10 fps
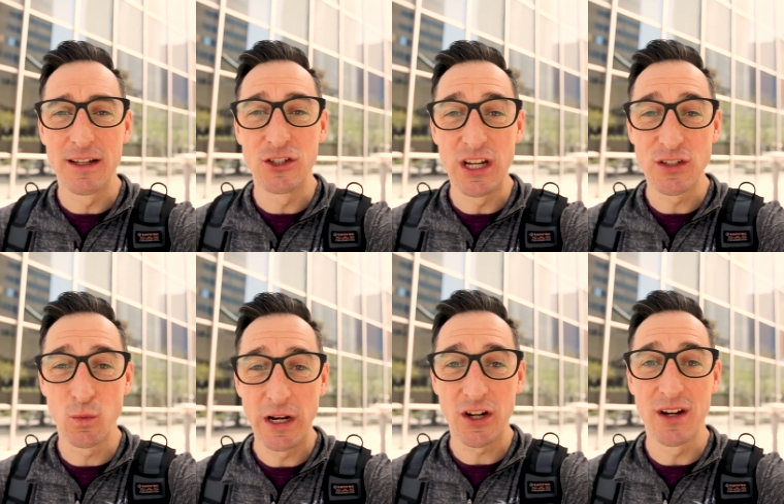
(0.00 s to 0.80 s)
Jason
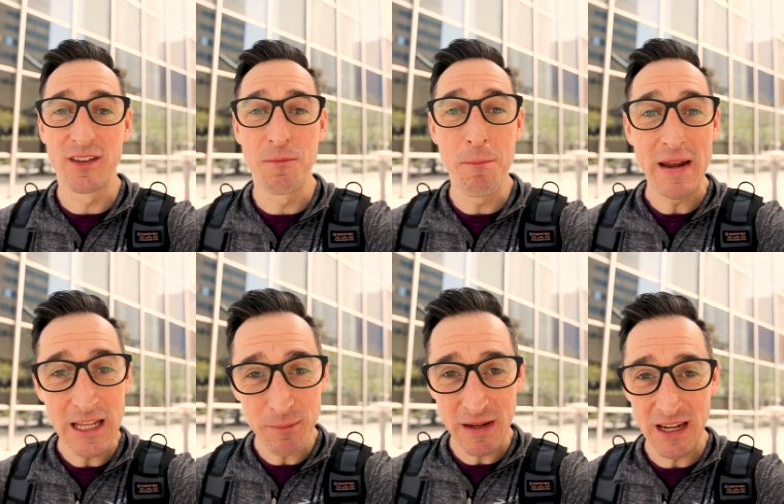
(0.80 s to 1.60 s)
Whitaker, is
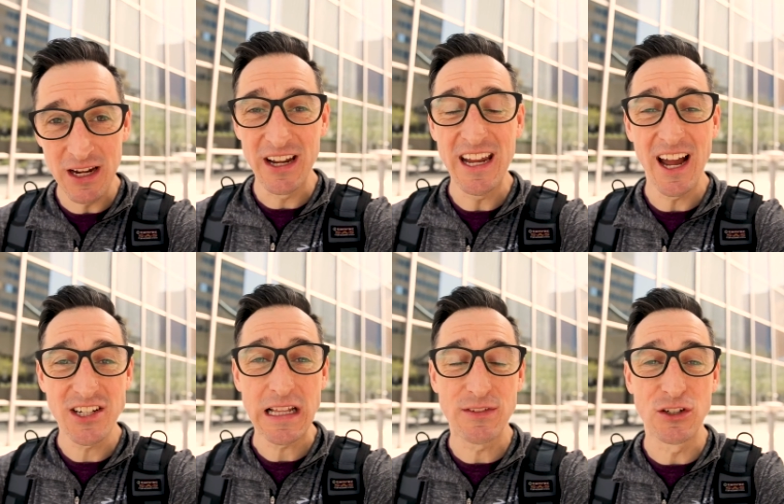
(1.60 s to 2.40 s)
meeting me here. He
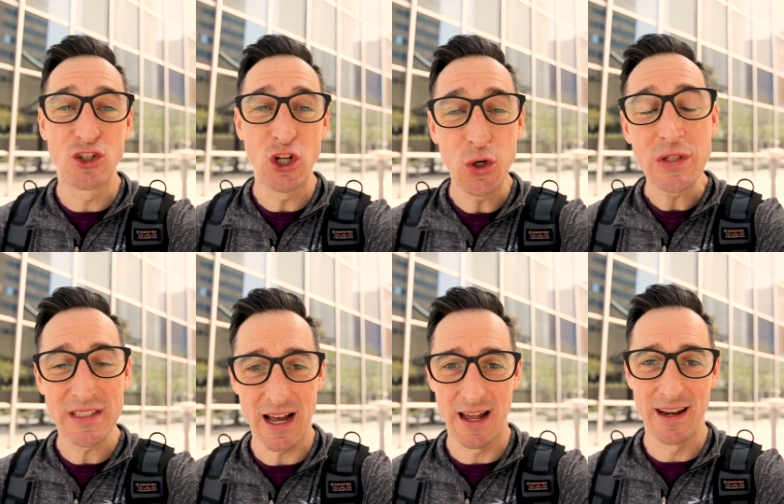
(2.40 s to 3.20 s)
actually lives in
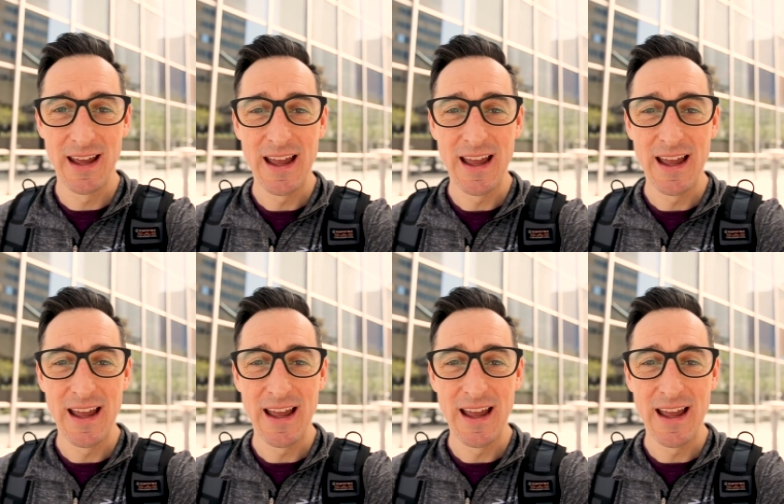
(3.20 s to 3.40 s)
Tucson,